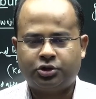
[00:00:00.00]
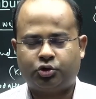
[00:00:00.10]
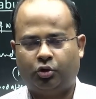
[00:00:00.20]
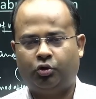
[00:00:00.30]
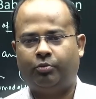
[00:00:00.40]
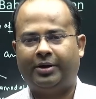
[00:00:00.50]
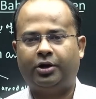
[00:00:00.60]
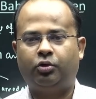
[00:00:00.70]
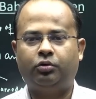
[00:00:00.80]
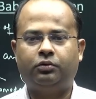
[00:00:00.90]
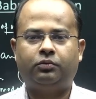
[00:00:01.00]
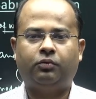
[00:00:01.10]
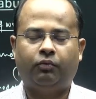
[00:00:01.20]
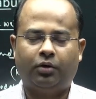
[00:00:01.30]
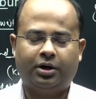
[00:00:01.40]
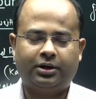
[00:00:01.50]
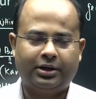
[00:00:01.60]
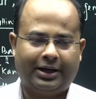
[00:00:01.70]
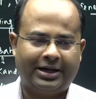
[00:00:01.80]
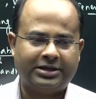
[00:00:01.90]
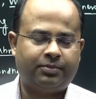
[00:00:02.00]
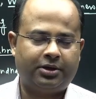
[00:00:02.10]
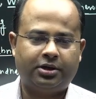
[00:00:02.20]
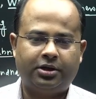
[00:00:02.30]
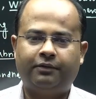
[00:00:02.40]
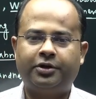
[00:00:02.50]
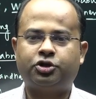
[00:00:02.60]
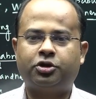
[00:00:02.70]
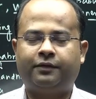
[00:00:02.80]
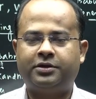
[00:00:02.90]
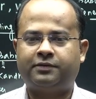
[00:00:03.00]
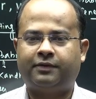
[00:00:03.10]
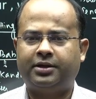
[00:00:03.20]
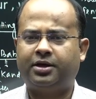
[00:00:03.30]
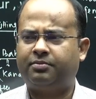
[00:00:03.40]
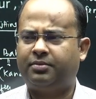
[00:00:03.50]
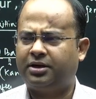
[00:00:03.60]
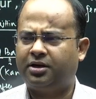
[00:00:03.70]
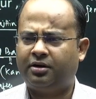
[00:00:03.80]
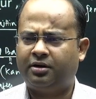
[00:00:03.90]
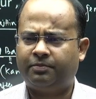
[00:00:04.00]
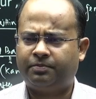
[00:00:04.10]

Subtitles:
So Humayun worked as per the wish of his father, but the